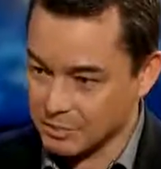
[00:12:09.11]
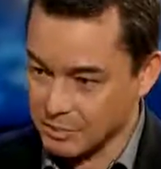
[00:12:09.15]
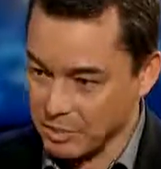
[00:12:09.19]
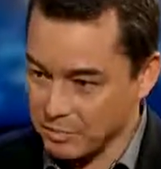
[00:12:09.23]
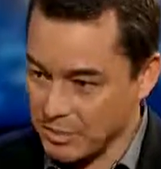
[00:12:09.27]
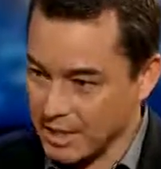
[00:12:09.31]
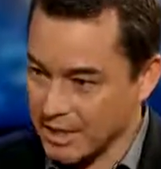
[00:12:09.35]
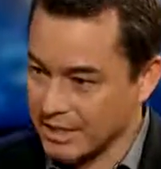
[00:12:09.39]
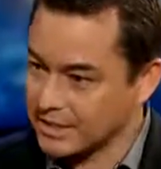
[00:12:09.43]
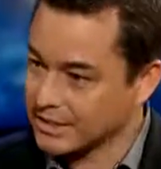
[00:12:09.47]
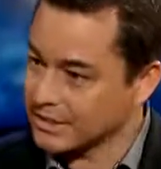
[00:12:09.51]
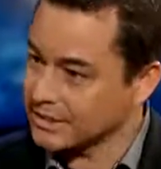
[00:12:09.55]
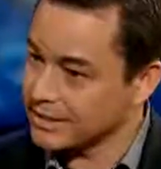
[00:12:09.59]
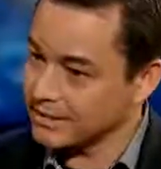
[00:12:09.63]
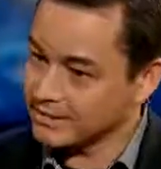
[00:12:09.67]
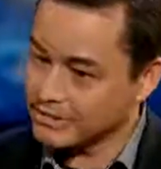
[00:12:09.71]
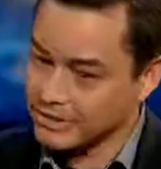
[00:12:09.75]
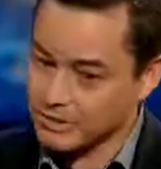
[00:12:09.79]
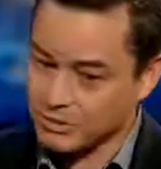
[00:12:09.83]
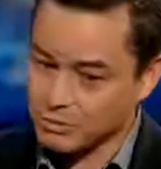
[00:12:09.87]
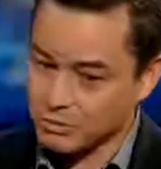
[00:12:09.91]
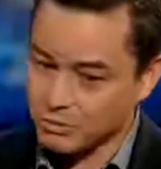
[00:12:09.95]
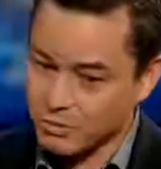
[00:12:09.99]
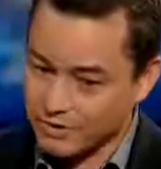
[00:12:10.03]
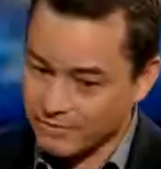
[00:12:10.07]
I'm reminded that
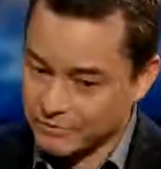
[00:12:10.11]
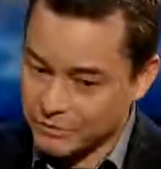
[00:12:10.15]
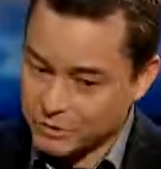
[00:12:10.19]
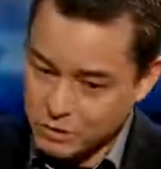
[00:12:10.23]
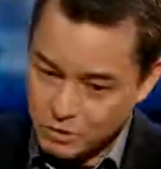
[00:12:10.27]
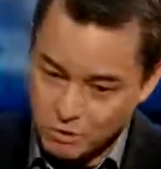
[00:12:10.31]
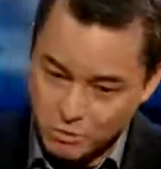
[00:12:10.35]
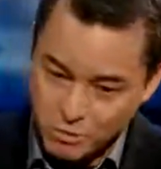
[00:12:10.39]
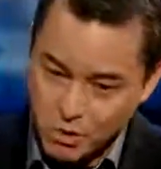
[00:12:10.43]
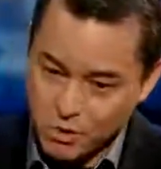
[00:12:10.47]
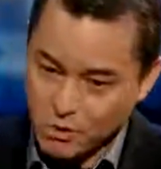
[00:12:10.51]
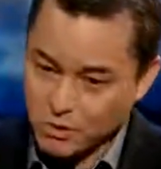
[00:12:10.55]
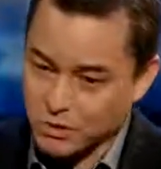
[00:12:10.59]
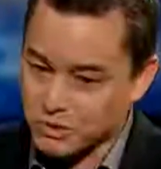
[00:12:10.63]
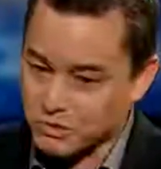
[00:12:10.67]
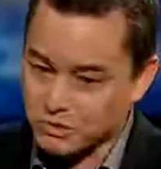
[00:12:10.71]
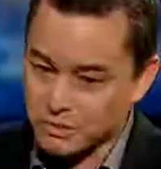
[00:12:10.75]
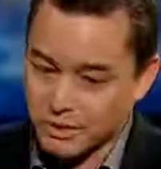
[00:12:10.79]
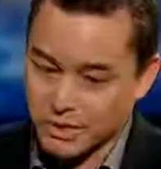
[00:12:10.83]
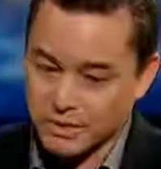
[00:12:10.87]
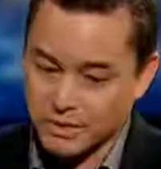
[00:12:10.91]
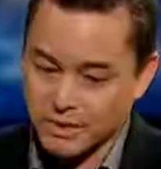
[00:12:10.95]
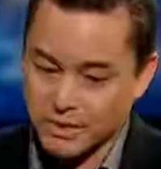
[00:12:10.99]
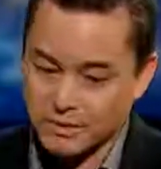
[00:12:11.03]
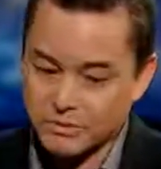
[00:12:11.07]
there's one of two roads
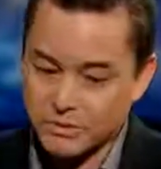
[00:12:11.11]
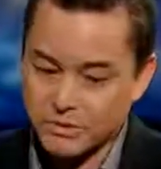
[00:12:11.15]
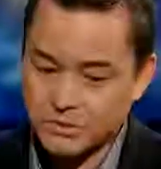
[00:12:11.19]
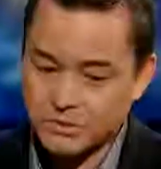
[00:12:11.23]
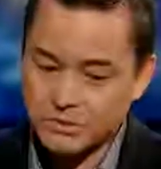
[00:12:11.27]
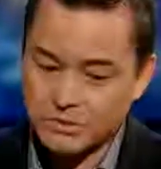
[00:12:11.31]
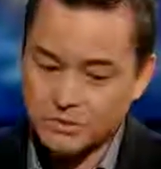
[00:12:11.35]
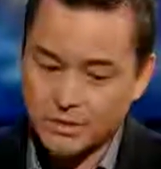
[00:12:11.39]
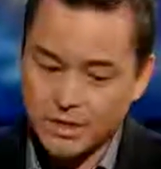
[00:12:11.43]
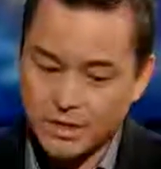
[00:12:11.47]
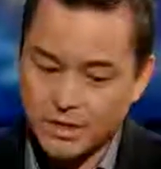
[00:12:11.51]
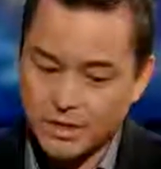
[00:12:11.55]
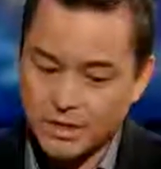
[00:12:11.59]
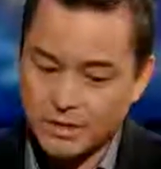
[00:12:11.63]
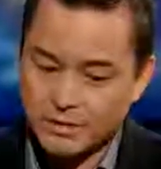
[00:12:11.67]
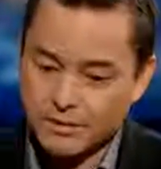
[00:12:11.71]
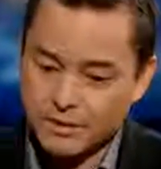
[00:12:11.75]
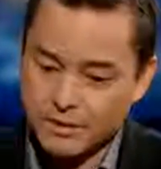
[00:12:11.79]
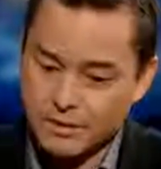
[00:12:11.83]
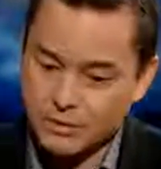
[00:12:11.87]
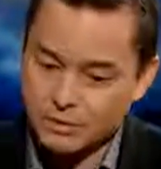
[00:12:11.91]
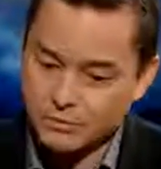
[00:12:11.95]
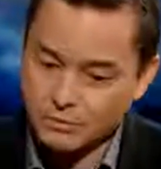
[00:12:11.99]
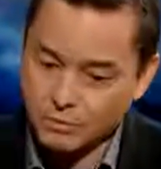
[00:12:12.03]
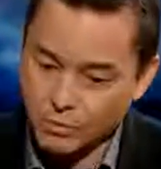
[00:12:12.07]
when it comes to
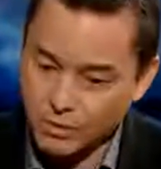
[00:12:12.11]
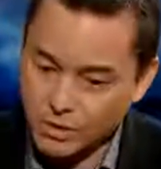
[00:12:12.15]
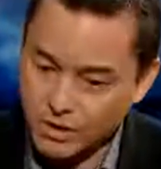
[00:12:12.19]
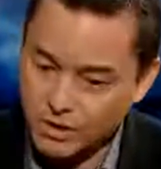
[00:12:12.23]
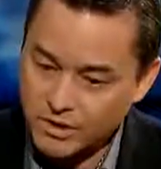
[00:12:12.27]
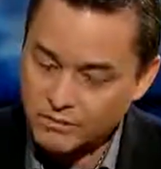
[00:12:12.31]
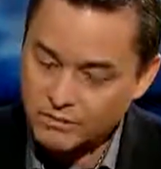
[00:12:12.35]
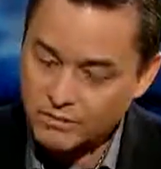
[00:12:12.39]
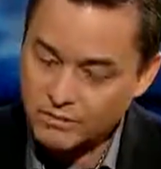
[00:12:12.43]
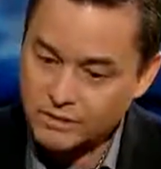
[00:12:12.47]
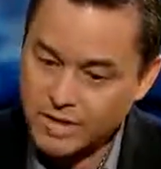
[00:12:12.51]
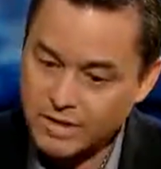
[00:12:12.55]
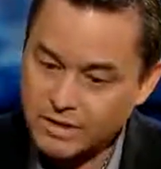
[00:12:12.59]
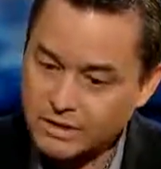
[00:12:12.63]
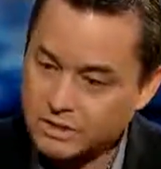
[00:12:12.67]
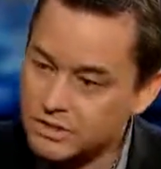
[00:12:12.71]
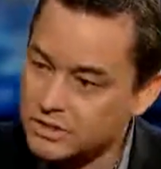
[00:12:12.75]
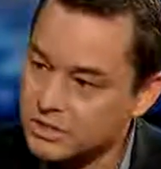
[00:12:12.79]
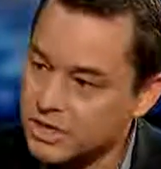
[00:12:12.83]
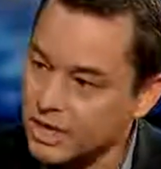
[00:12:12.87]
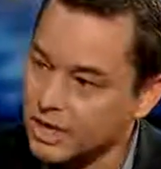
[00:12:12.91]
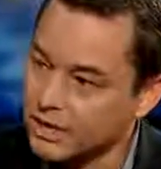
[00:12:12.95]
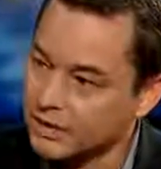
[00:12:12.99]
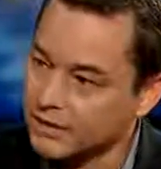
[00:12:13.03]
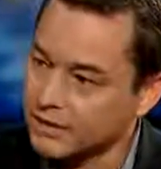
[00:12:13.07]
this work of
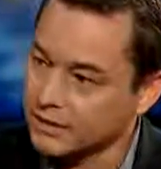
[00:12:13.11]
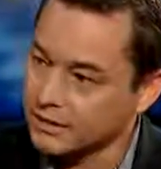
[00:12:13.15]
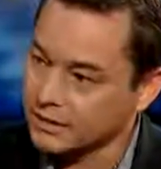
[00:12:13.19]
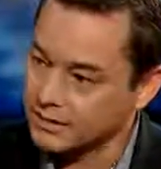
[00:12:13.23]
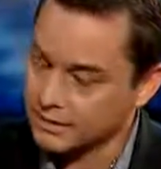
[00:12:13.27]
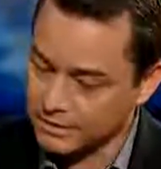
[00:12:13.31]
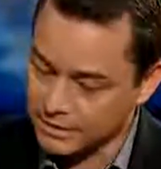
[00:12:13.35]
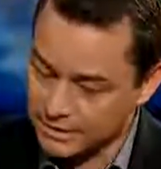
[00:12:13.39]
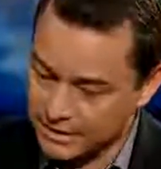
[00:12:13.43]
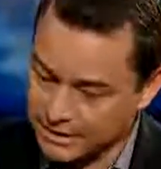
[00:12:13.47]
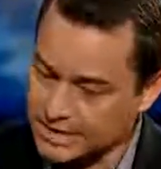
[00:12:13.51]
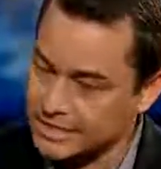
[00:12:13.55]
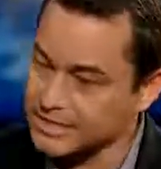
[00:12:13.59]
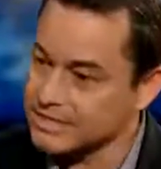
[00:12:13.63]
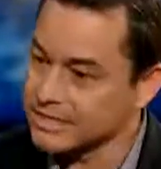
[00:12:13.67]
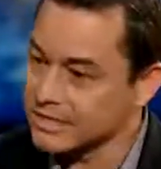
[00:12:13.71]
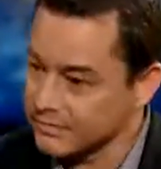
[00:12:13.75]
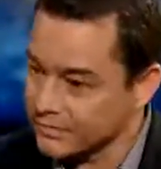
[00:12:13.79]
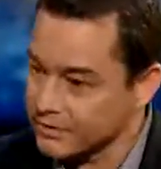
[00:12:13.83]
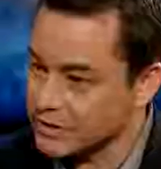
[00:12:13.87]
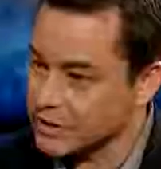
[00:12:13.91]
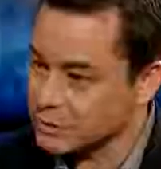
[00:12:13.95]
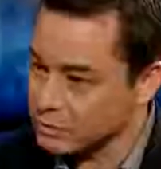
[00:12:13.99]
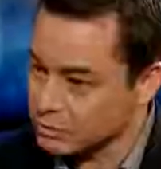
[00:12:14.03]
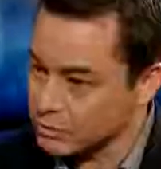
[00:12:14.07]
reconciling these
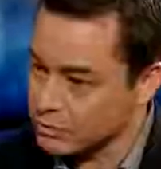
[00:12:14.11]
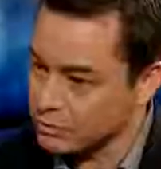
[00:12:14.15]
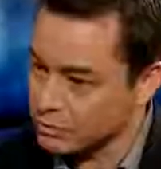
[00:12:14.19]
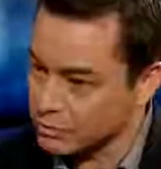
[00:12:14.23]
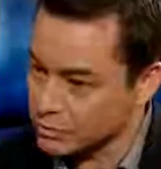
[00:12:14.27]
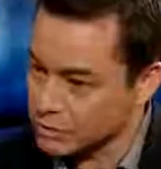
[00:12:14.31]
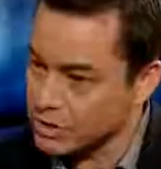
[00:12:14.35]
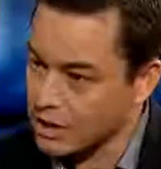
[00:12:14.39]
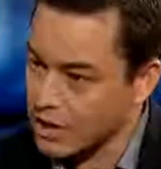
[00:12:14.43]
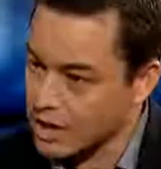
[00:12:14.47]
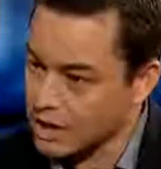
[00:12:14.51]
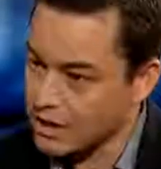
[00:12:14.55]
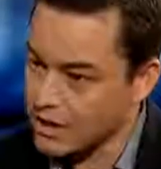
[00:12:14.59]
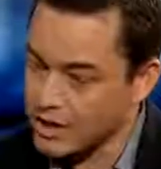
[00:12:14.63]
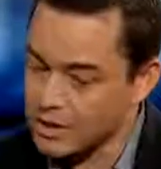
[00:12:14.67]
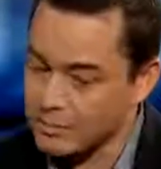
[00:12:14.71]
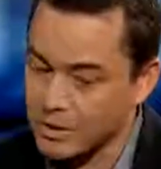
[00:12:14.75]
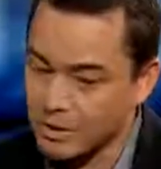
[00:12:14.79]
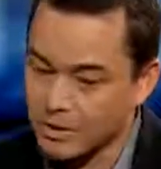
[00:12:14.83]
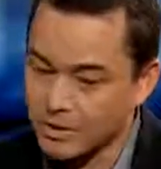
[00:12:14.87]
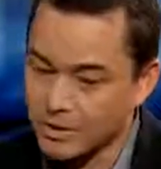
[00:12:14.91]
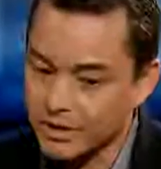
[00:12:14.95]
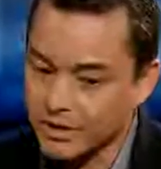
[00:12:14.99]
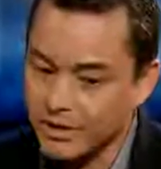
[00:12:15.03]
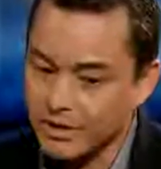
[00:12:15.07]
differences we're talking
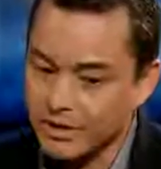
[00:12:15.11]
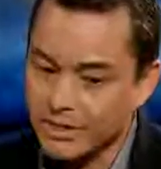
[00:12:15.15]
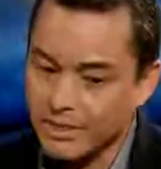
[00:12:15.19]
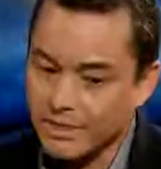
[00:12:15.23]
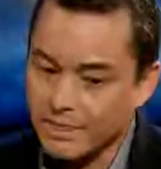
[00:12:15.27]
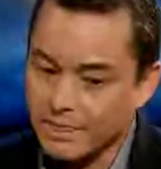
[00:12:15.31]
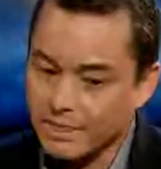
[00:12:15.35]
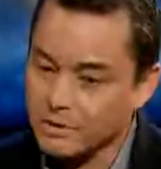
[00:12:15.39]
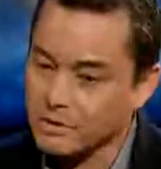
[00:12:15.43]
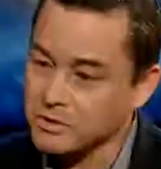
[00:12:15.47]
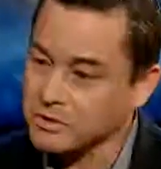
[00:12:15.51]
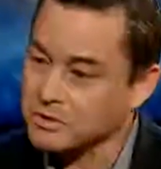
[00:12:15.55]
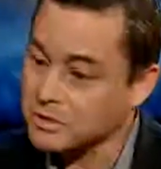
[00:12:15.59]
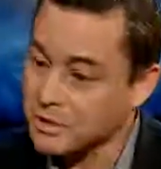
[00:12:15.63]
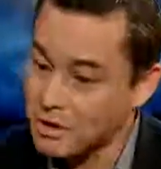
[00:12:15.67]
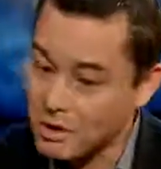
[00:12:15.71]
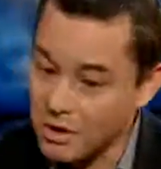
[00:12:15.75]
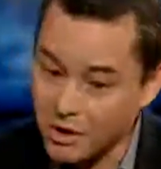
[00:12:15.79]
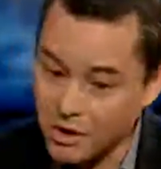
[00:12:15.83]
about. There is the